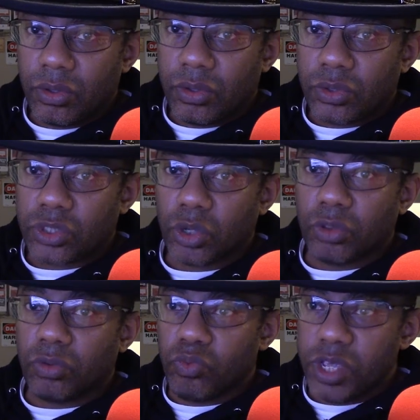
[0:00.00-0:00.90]
So
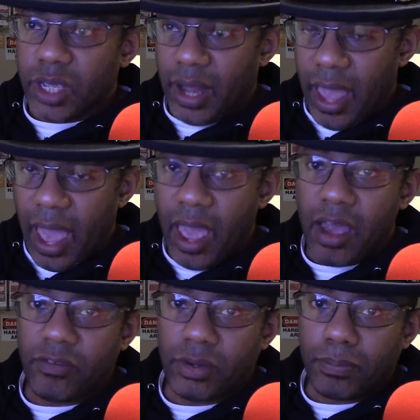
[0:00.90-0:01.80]
that we can
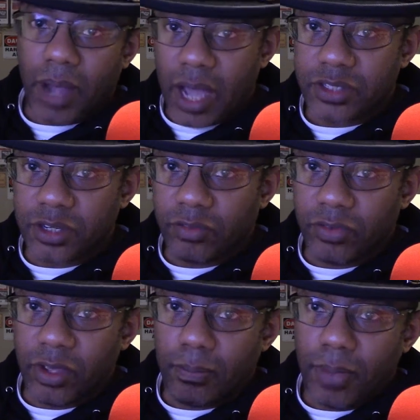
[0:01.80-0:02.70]
have a positive
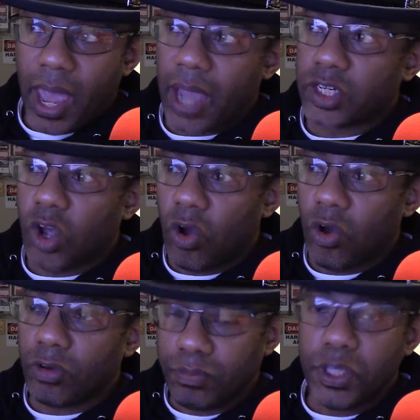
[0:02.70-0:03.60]
impact
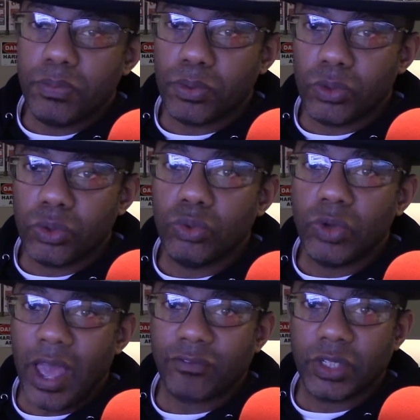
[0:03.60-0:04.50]
on people who
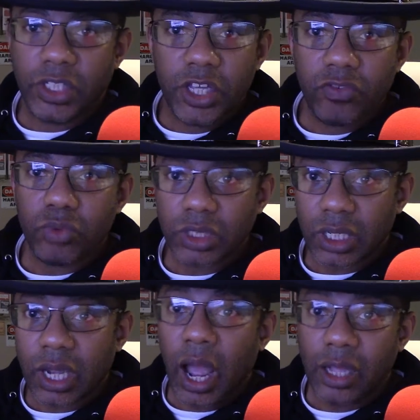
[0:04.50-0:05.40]
have to live with the
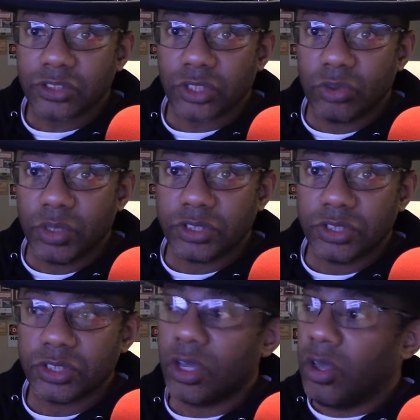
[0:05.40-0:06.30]

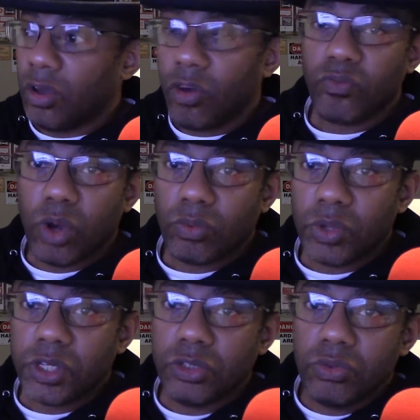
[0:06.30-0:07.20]
consequences of what
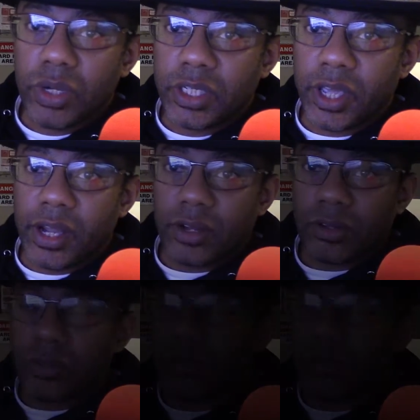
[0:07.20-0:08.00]
we do with data.